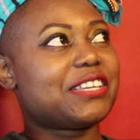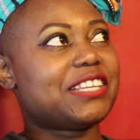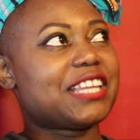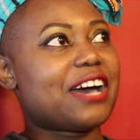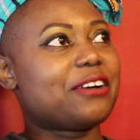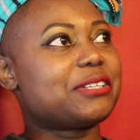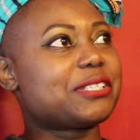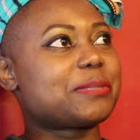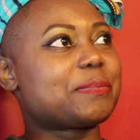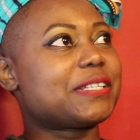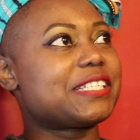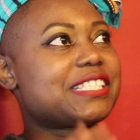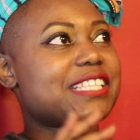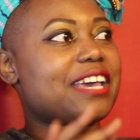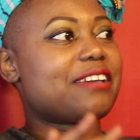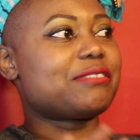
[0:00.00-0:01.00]
The loudest
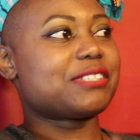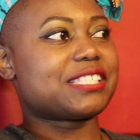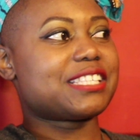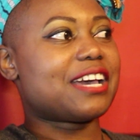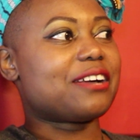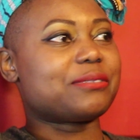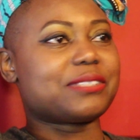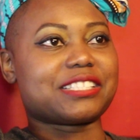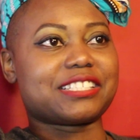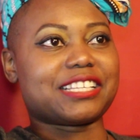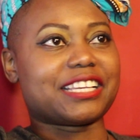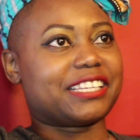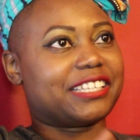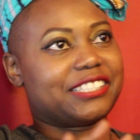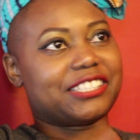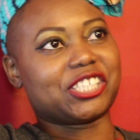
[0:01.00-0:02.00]
place I ever sang was
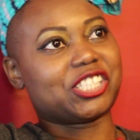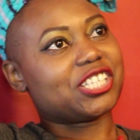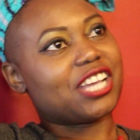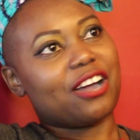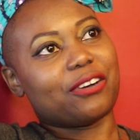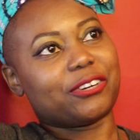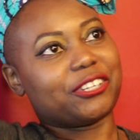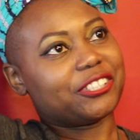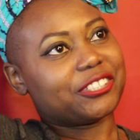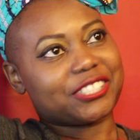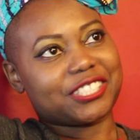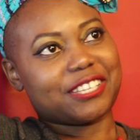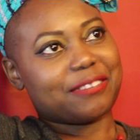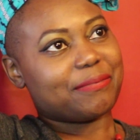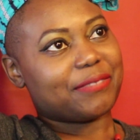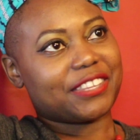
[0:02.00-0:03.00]
like in the shower or
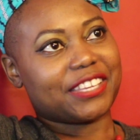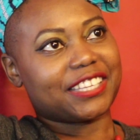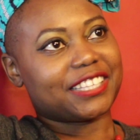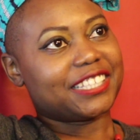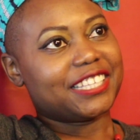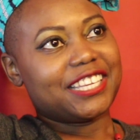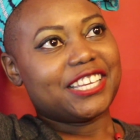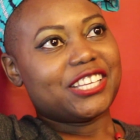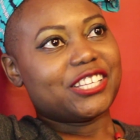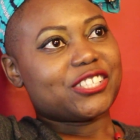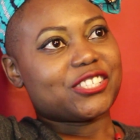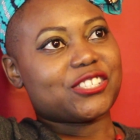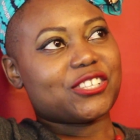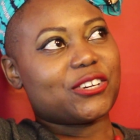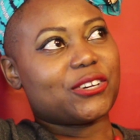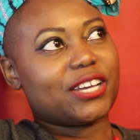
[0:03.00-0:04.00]
something.
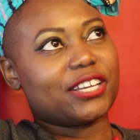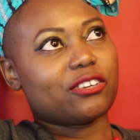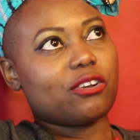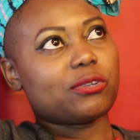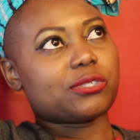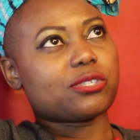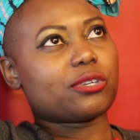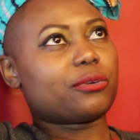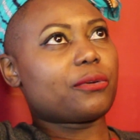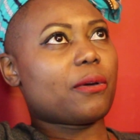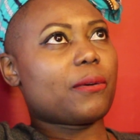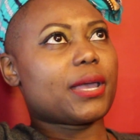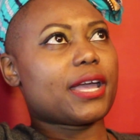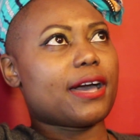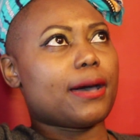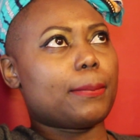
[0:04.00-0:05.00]
So, and also
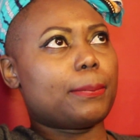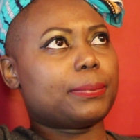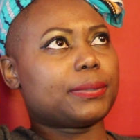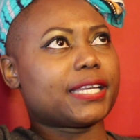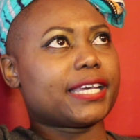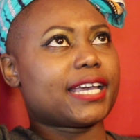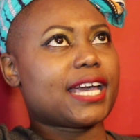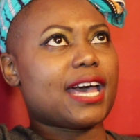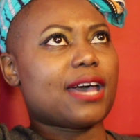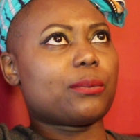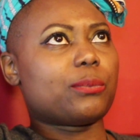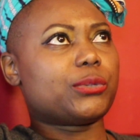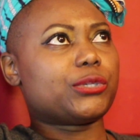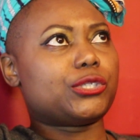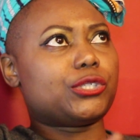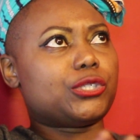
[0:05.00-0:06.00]
growing up, like I
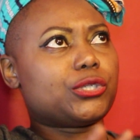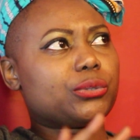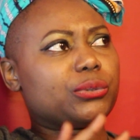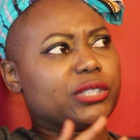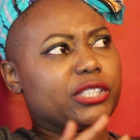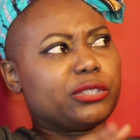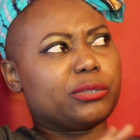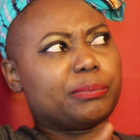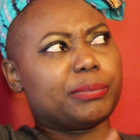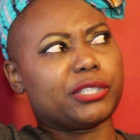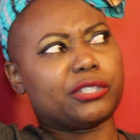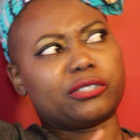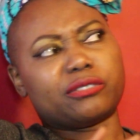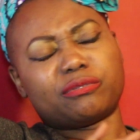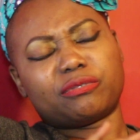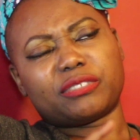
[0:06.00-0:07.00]
would do a little
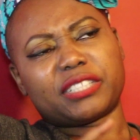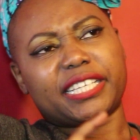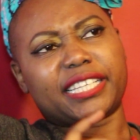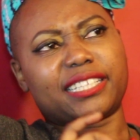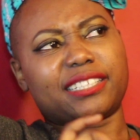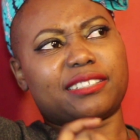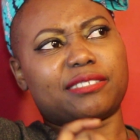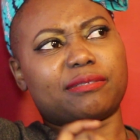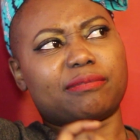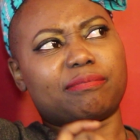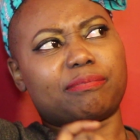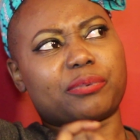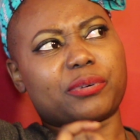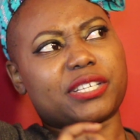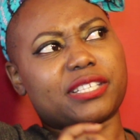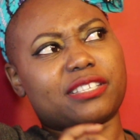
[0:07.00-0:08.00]
bit of like,
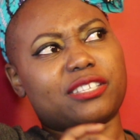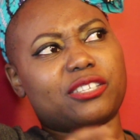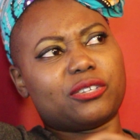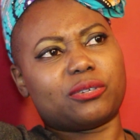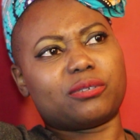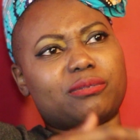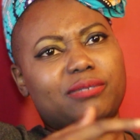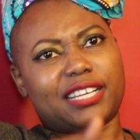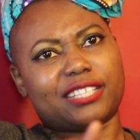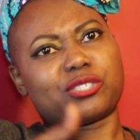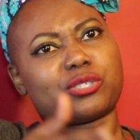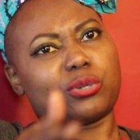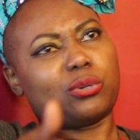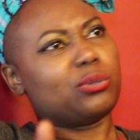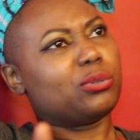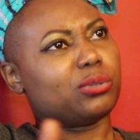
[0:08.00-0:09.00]
for, you know, at
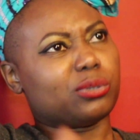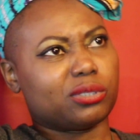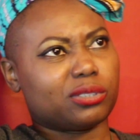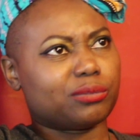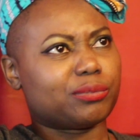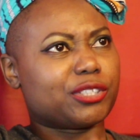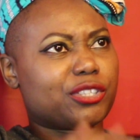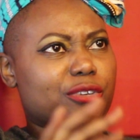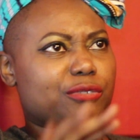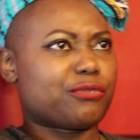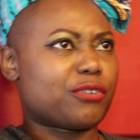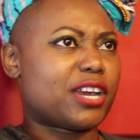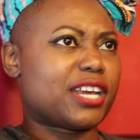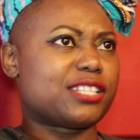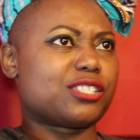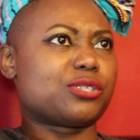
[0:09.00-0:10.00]
school with your
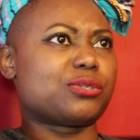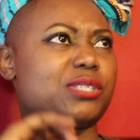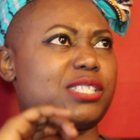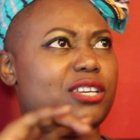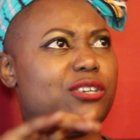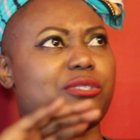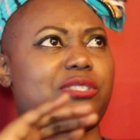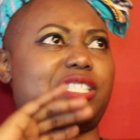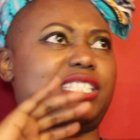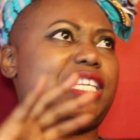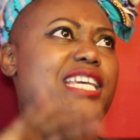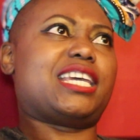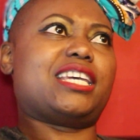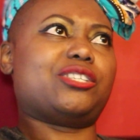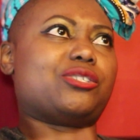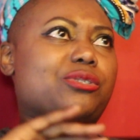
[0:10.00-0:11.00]
friends, you sing on
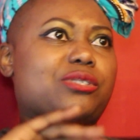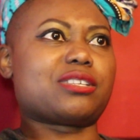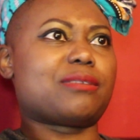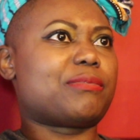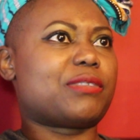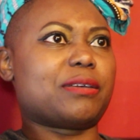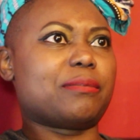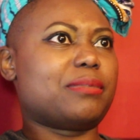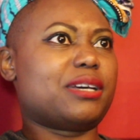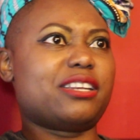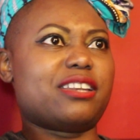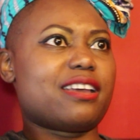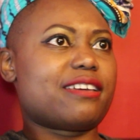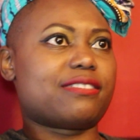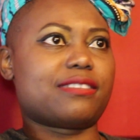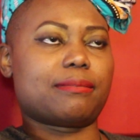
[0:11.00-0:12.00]
stage or something, but
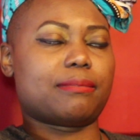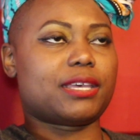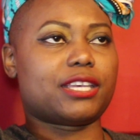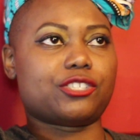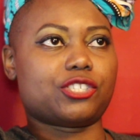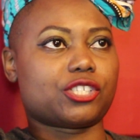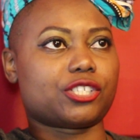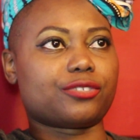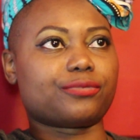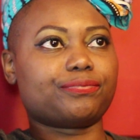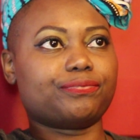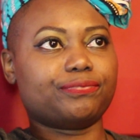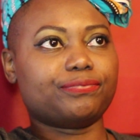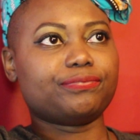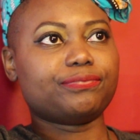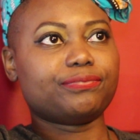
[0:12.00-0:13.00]
nothing major.